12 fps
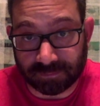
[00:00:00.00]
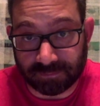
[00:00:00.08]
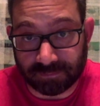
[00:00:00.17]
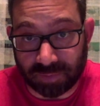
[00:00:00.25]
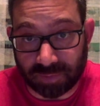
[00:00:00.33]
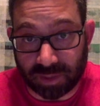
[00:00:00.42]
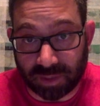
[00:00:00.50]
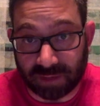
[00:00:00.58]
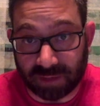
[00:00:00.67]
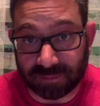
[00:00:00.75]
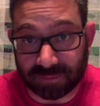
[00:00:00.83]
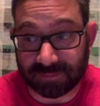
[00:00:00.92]
Okay,
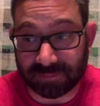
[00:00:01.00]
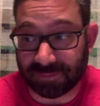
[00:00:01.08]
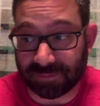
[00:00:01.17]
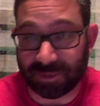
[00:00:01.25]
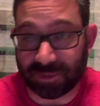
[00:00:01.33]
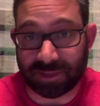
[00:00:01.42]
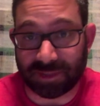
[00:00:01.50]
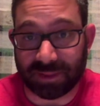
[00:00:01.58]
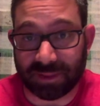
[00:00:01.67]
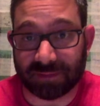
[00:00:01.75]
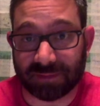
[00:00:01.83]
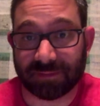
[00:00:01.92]
what does that
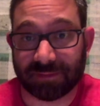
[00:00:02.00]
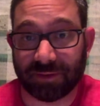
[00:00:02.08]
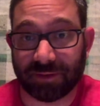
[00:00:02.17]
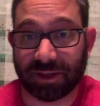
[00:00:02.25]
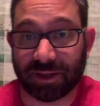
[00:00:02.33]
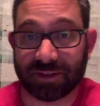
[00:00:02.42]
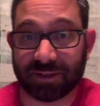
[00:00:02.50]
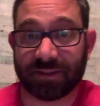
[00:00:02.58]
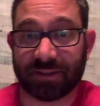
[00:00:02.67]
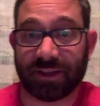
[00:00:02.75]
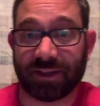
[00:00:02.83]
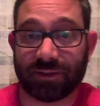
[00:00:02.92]
mean? Augustine is
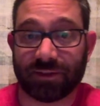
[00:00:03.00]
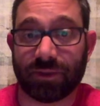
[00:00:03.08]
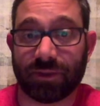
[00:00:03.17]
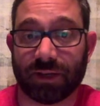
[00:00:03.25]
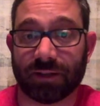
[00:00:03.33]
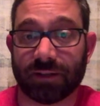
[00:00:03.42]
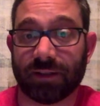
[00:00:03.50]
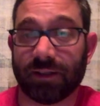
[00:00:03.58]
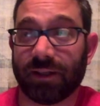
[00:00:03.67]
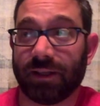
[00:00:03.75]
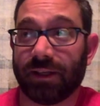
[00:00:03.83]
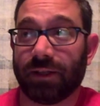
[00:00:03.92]
saying to God,
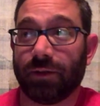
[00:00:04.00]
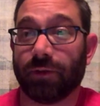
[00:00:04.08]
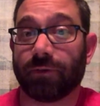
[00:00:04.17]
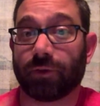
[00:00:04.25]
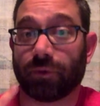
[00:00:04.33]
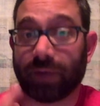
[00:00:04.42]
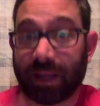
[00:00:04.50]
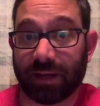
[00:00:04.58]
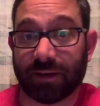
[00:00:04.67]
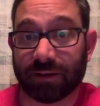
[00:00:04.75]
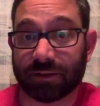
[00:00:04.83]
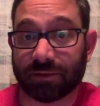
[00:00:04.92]
you have
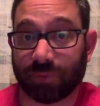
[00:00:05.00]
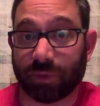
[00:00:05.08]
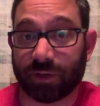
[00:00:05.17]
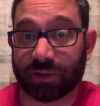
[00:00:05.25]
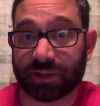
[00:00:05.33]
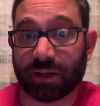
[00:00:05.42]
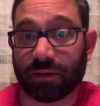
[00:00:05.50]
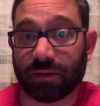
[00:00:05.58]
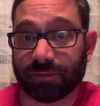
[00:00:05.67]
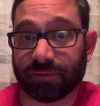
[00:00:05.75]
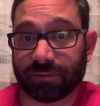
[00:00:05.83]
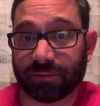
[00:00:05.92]
created us for
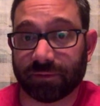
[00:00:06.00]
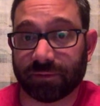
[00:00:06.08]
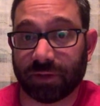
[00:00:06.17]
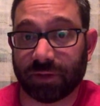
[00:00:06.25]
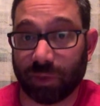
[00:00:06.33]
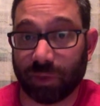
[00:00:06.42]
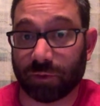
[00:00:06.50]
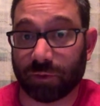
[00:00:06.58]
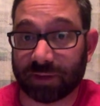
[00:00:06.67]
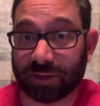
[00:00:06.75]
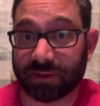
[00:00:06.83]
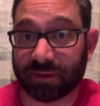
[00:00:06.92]
yourself, and we are
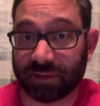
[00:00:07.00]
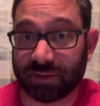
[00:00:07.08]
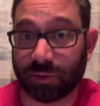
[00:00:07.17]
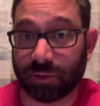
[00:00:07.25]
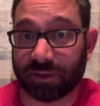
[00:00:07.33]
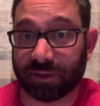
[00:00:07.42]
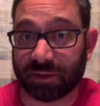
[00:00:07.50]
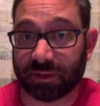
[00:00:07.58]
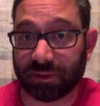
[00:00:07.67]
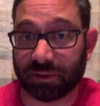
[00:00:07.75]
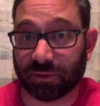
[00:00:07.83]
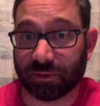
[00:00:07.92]
restless until we rest in
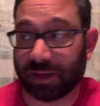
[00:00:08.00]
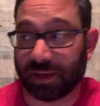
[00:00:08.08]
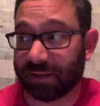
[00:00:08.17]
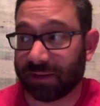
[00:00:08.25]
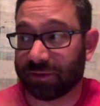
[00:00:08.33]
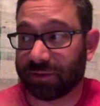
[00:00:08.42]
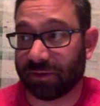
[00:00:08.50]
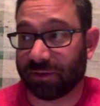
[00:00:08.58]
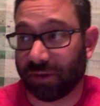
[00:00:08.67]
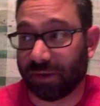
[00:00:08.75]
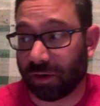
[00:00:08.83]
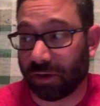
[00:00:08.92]
you. That is
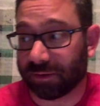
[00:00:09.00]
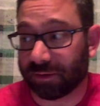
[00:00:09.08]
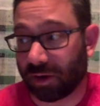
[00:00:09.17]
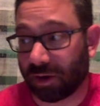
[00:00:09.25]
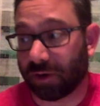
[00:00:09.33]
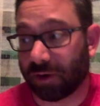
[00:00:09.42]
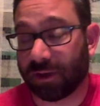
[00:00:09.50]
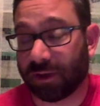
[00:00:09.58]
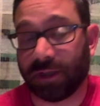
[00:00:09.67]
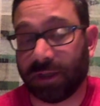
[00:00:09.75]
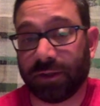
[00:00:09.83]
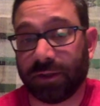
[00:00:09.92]
our
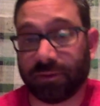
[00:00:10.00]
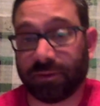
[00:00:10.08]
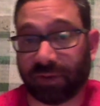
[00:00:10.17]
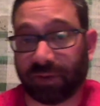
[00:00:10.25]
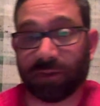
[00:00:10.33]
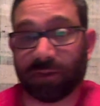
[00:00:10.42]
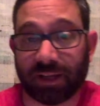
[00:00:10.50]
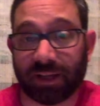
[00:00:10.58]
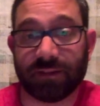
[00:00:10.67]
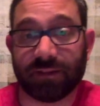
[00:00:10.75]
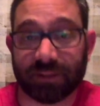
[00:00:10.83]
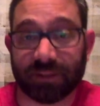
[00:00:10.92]
final
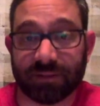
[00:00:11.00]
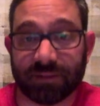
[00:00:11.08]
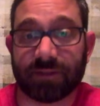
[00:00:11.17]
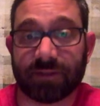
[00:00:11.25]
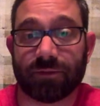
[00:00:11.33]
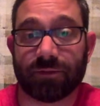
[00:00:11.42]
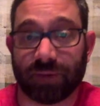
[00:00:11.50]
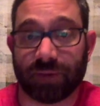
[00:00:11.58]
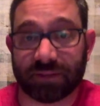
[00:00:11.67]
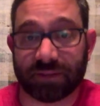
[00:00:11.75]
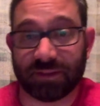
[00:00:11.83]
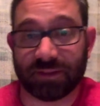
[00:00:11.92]
end is
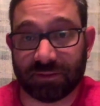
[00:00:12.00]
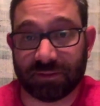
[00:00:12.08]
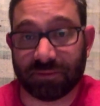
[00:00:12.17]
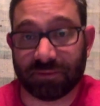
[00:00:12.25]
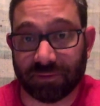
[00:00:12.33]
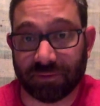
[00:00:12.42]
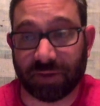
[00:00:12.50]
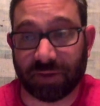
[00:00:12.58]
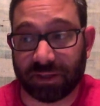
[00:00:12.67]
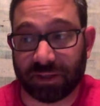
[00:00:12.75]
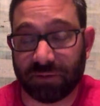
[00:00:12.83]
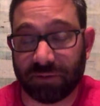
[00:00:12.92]
rest in
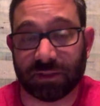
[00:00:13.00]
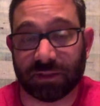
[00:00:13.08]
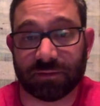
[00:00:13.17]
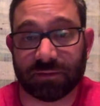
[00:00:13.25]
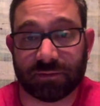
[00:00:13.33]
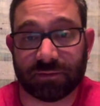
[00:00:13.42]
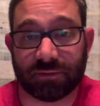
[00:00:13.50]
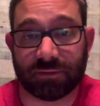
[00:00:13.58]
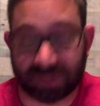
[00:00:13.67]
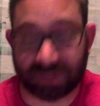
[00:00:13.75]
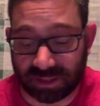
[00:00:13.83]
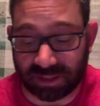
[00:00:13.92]
divine union,
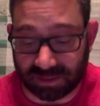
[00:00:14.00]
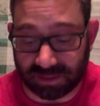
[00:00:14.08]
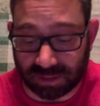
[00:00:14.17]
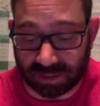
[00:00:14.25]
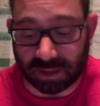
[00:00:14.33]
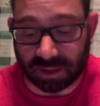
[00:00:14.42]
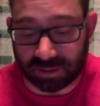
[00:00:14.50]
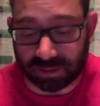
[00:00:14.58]
resting in God.